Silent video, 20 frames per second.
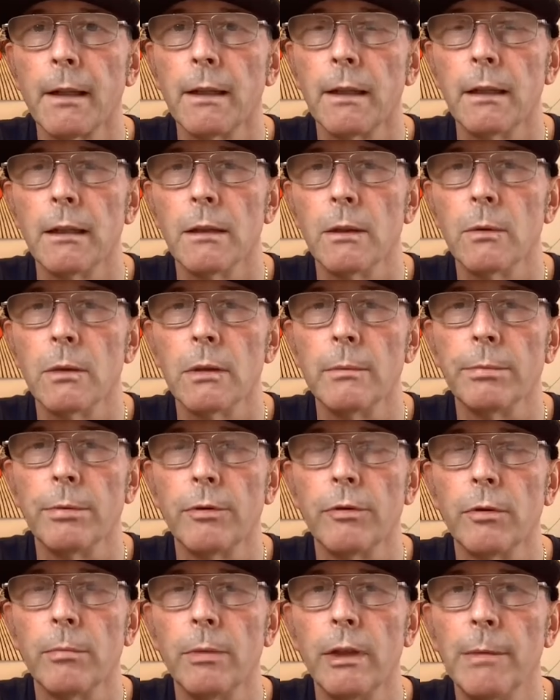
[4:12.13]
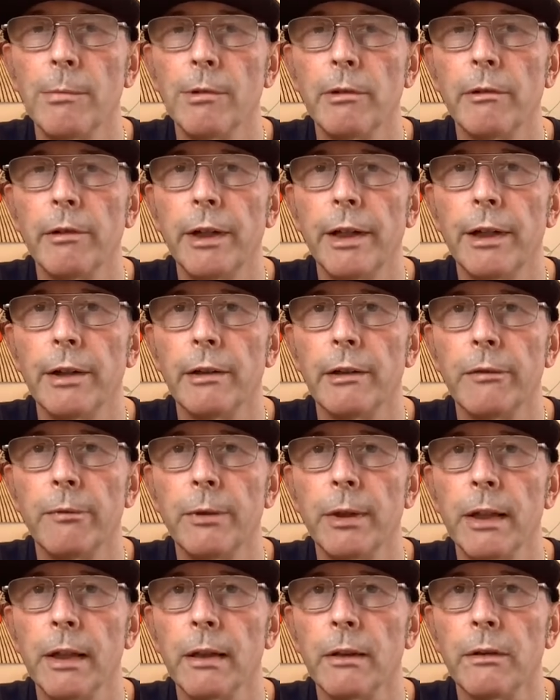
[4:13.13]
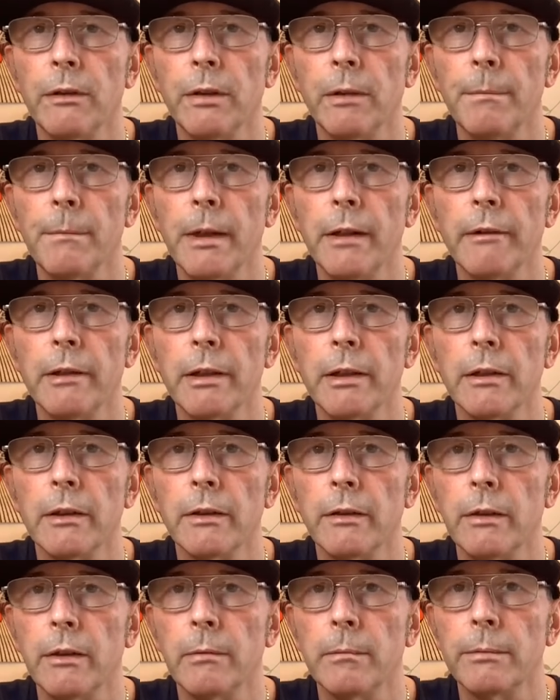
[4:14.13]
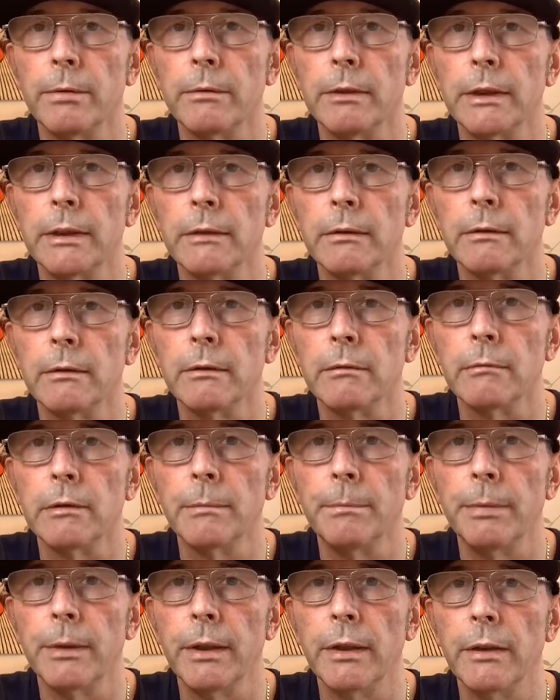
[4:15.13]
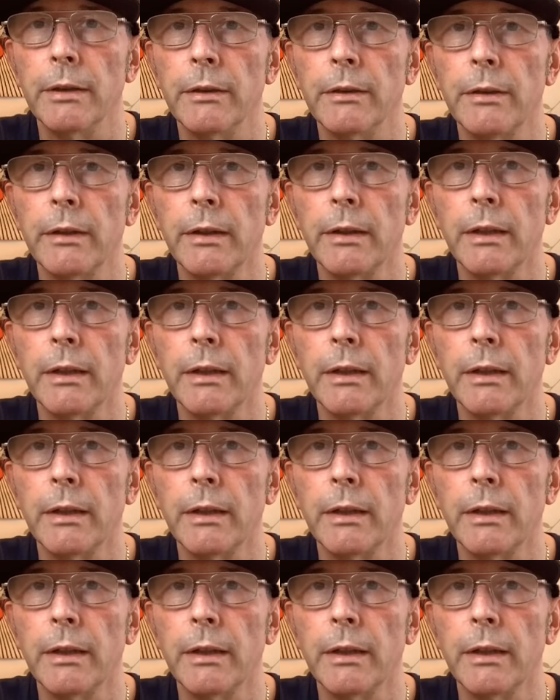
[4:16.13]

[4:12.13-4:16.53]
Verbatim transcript: And quite possibly Marrina, if we get Submariner at some point, would be good.